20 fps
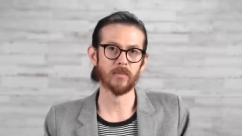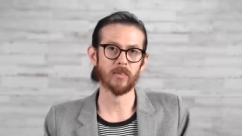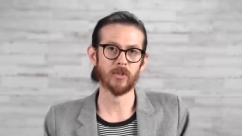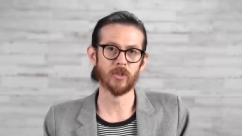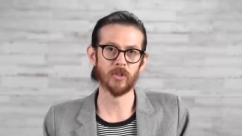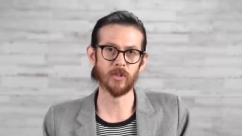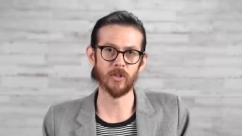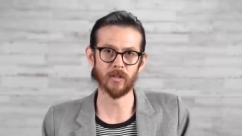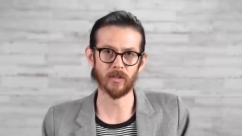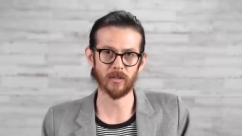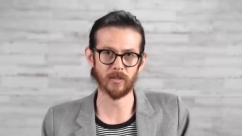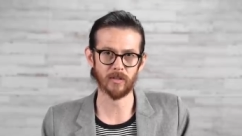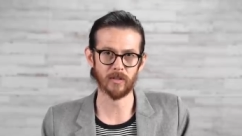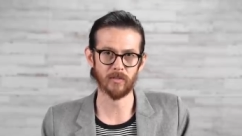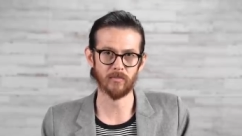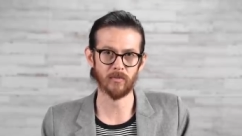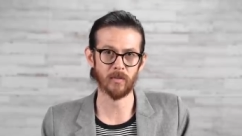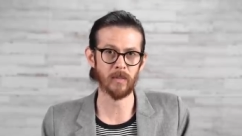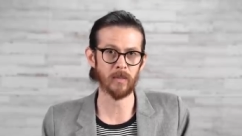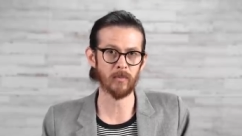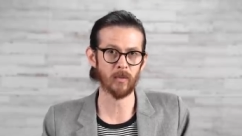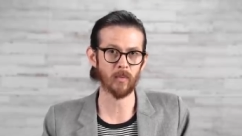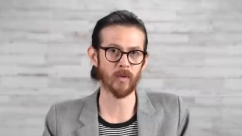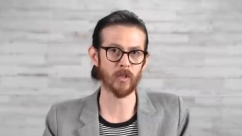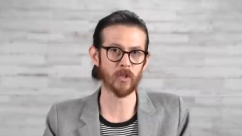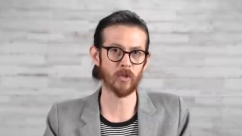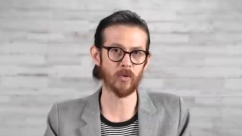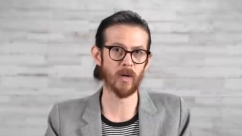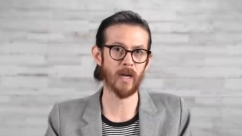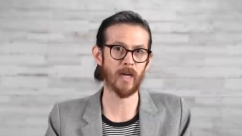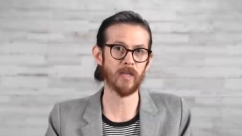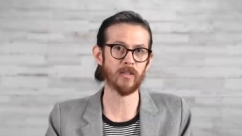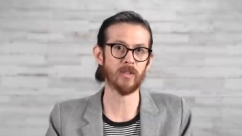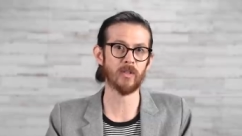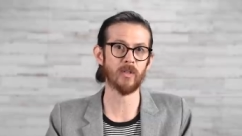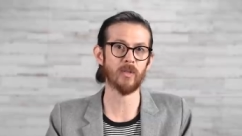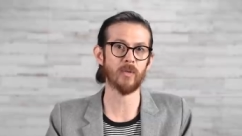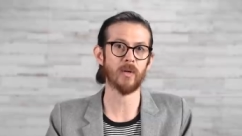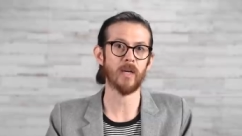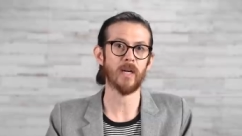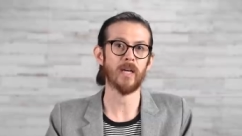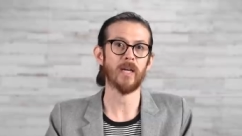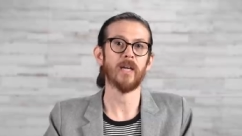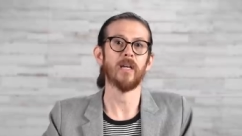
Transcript: Sugars. Remember, we're trying to